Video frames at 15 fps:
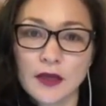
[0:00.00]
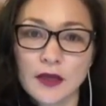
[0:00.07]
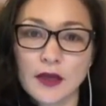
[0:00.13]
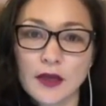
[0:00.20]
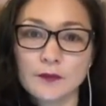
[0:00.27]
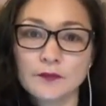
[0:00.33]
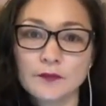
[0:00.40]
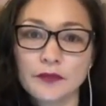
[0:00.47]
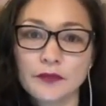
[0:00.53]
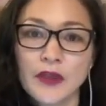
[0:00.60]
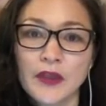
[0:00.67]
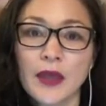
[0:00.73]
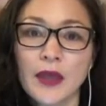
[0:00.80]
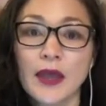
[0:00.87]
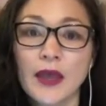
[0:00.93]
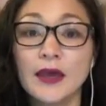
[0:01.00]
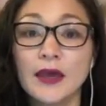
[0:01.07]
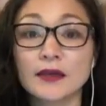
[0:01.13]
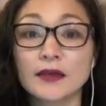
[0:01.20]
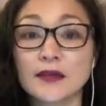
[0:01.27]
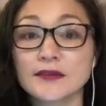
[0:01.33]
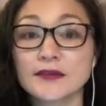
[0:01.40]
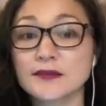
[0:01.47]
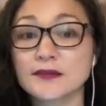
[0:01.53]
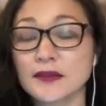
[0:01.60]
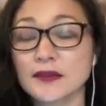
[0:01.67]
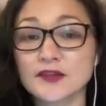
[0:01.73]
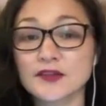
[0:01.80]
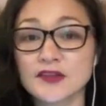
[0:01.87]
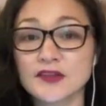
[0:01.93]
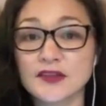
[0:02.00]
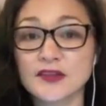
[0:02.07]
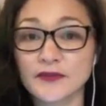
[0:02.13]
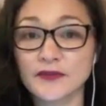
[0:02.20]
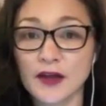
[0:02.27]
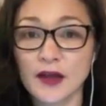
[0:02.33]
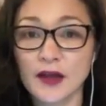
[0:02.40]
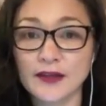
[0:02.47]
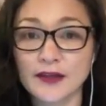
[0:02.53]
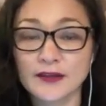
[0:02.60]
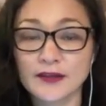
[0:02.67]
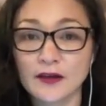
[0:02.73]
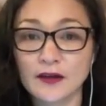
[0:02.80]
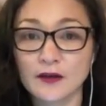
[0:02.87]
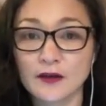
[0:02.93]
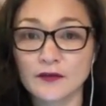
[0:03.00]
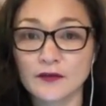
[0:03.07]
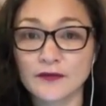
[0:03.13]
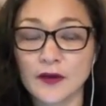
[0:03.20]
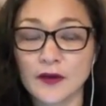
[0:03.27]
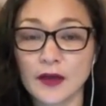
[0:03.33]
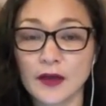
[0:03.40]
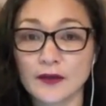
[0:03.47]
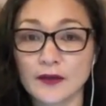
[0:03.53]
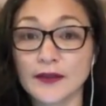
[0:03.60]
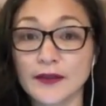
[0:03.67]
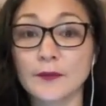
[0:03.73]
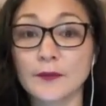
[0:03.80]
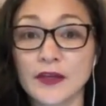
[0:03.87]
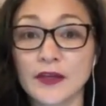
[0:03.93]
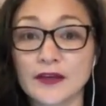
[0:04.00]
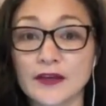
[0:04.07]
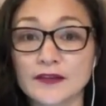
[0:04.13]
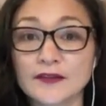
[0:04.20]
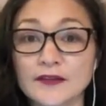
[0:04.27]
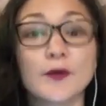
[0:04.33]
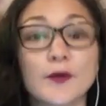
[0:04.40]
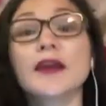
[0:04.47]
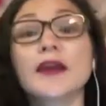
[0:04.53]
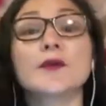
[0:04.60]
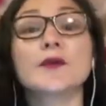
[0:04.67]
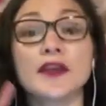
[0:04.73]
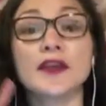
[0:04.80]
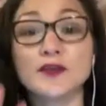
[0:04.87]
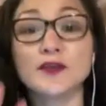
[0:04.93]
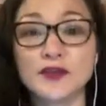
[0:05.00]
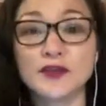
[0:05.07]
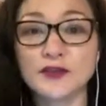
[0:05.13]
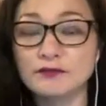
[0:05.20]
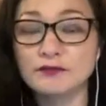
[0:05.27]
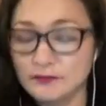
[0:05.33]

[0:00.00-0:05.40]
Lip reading: And it's just a different kind of lamb pita. So anyway, you should